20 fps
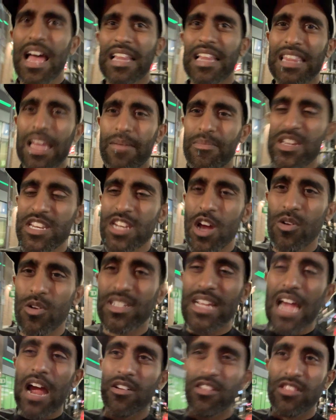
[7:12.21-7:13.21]
let me know
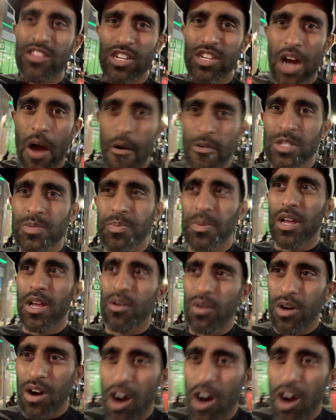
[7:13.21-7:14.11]
down in the comments below.